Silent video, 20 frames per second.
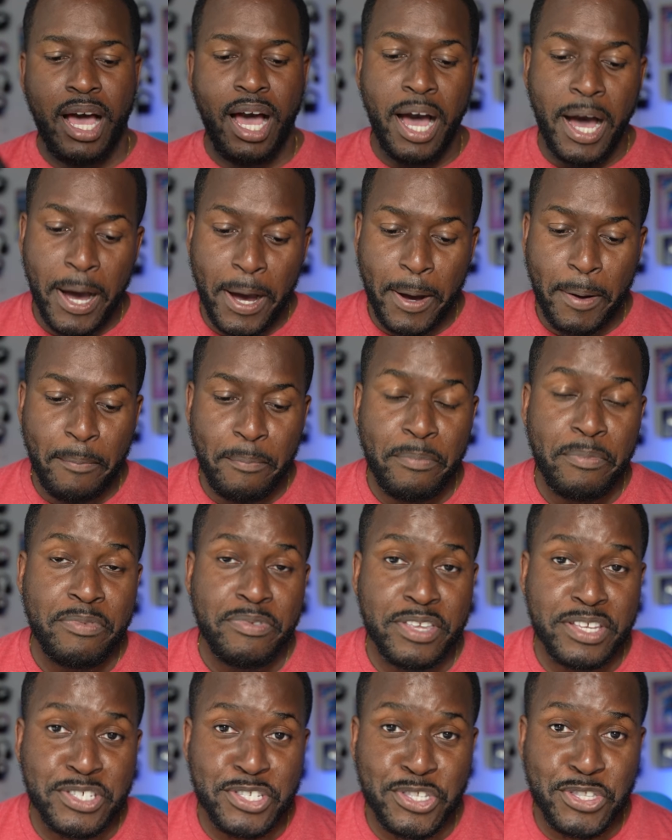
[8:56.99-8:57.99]
Um,
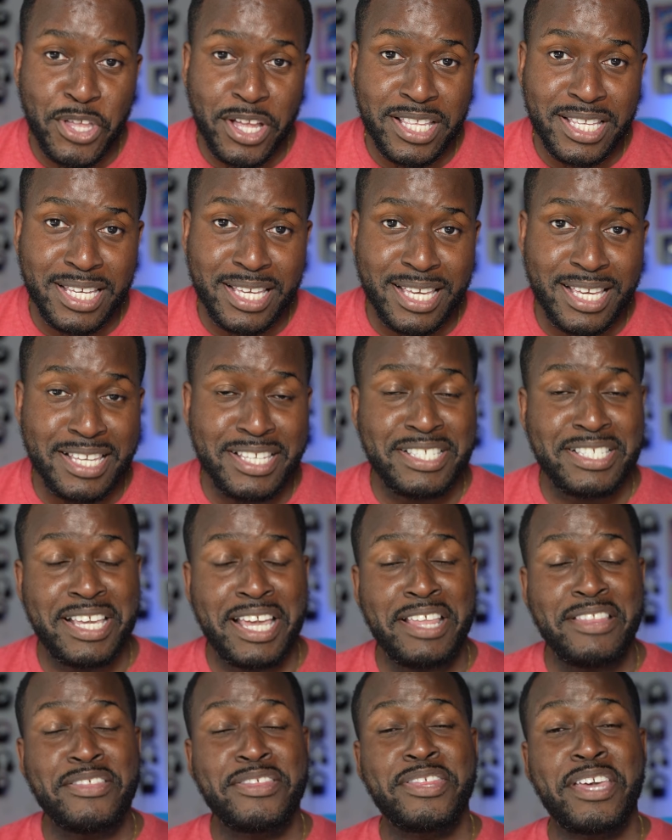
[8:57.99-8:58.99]
this is Thunder E
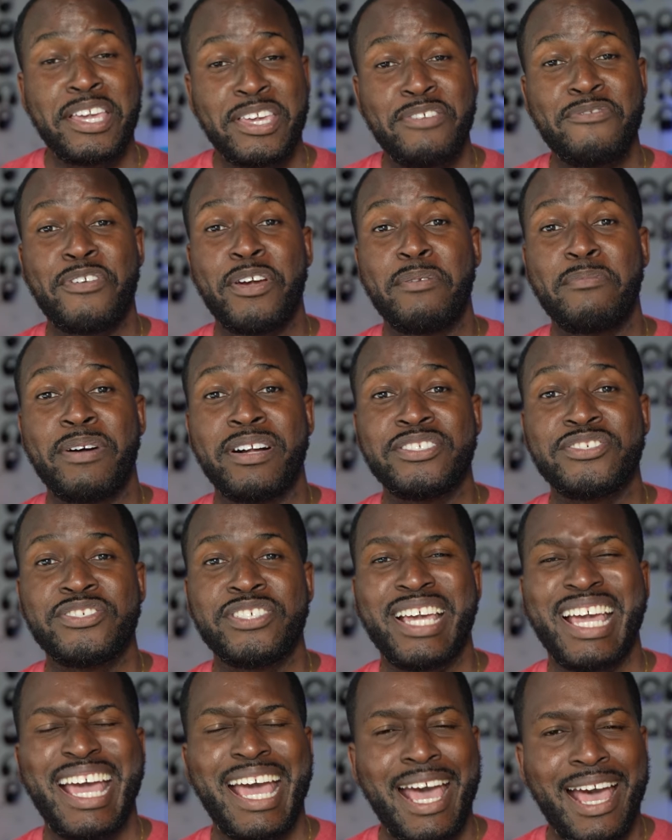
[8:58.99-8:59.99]
saying thank you very much
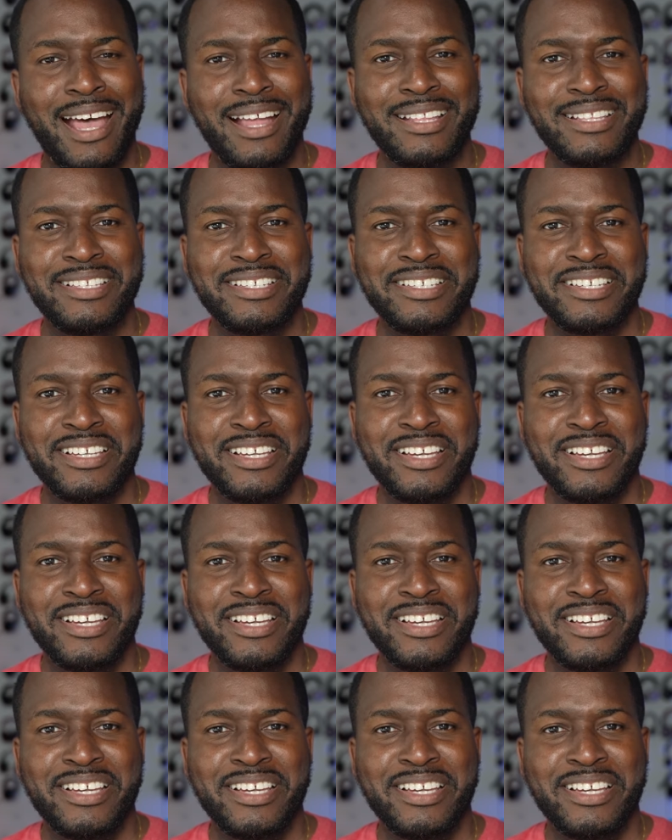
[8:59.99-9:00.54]
and